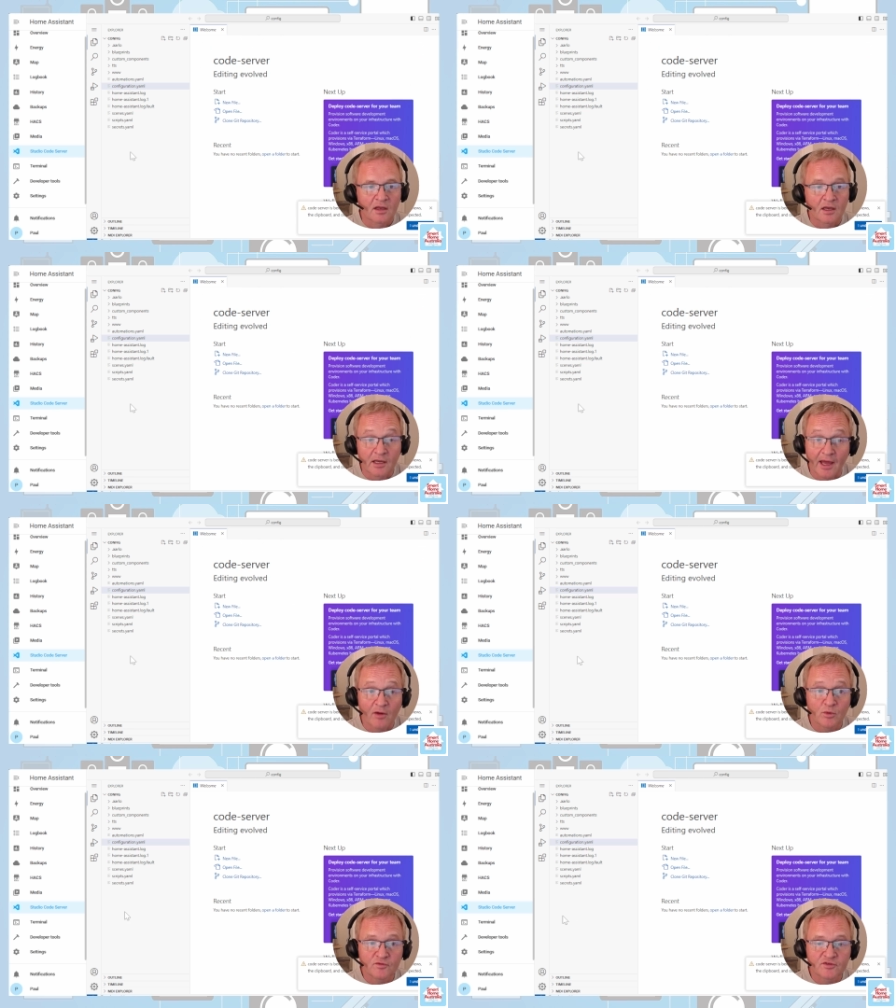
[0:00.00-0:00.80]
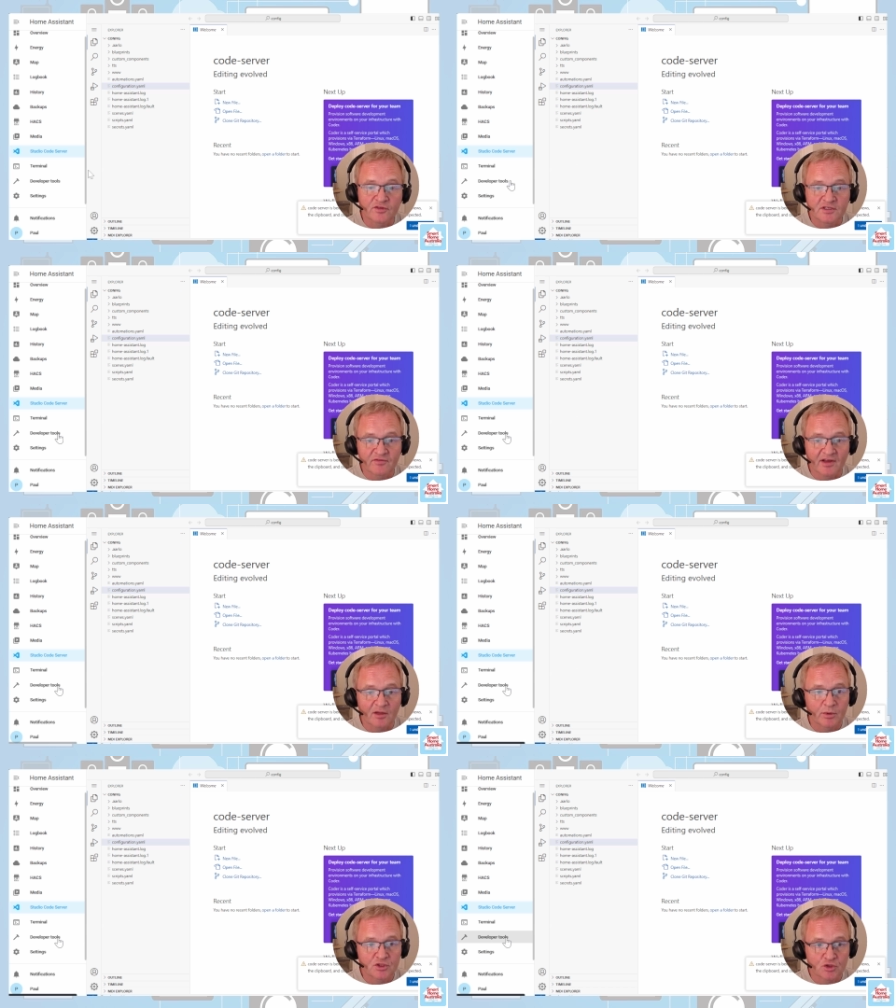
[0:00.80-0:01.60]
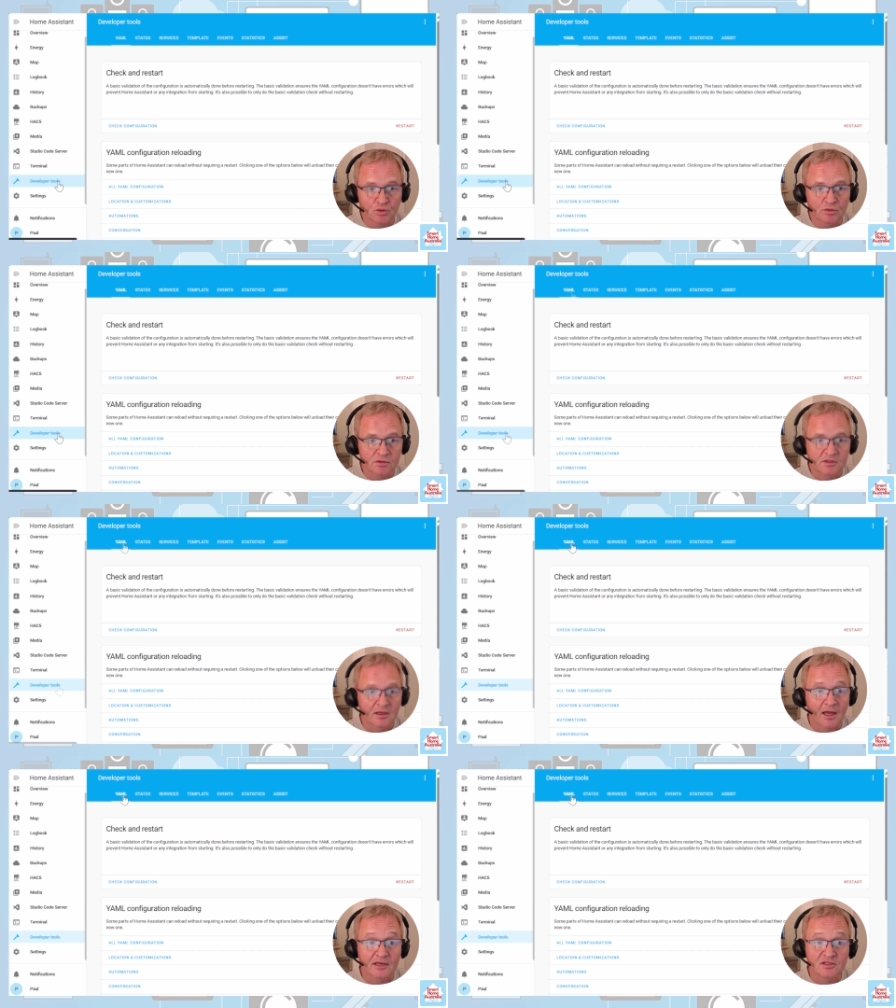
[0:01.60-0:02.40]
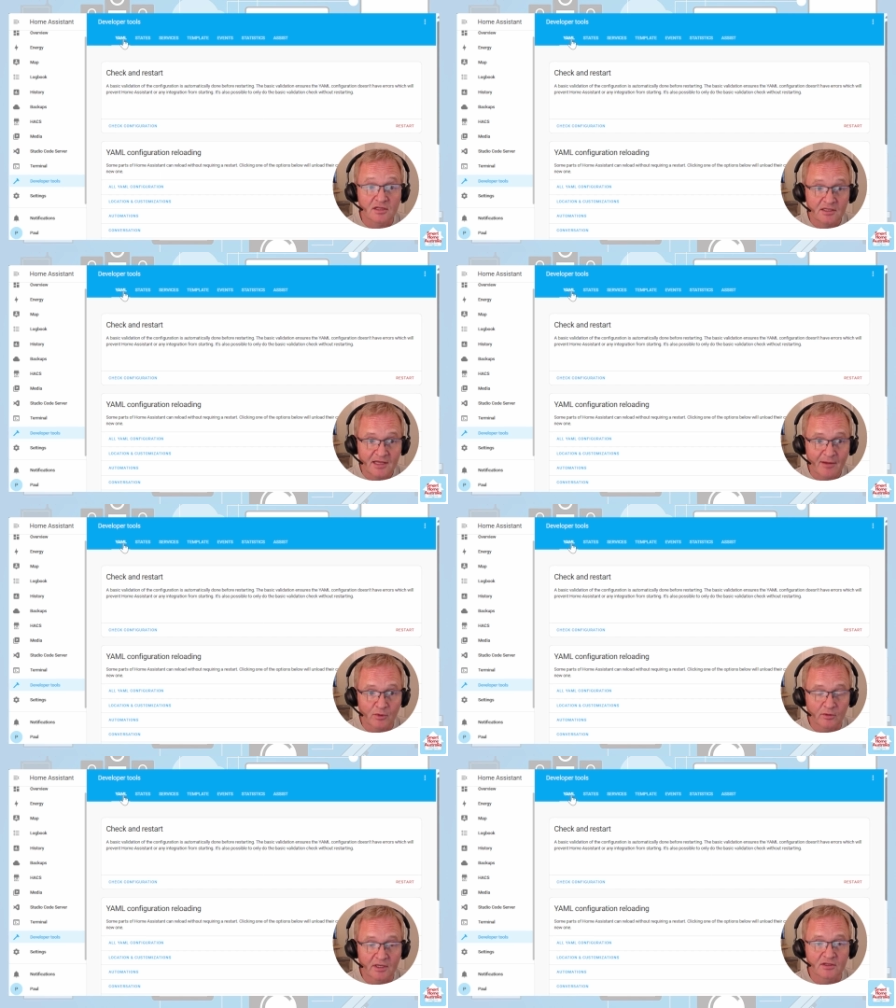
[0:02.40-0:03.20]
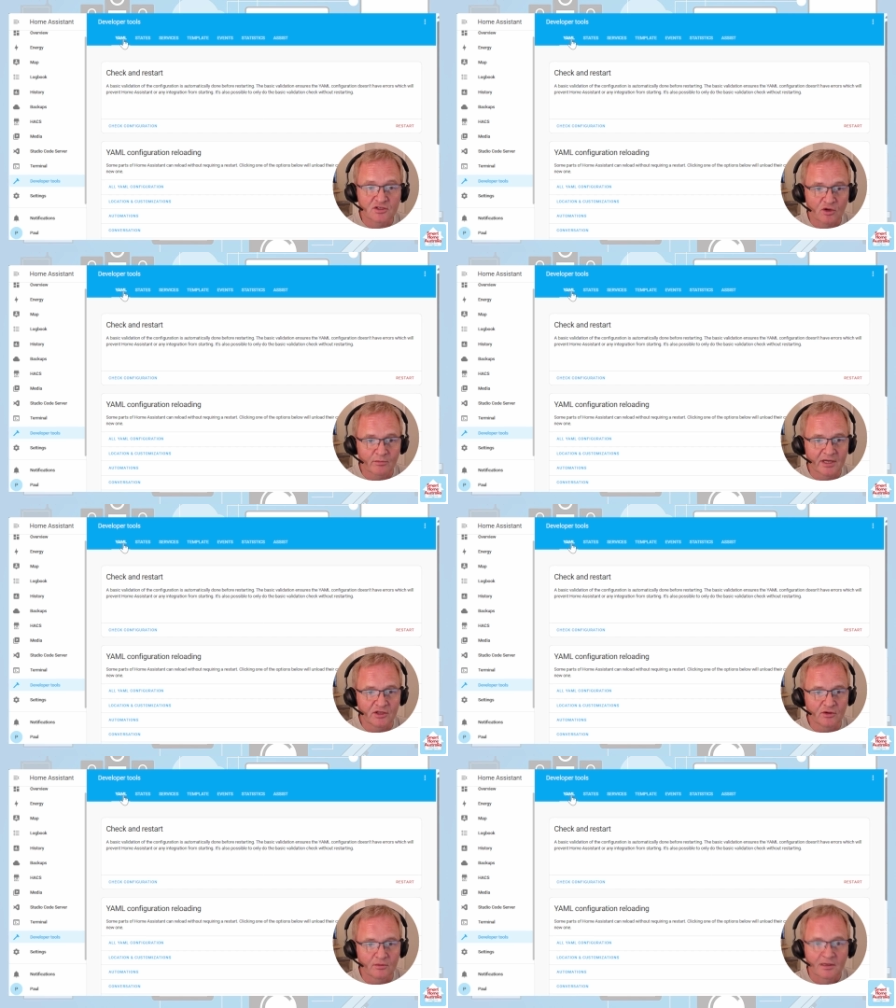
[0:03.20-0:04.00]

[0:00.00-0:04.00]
Now move to the Developer Tools and to the YAML in the top menu.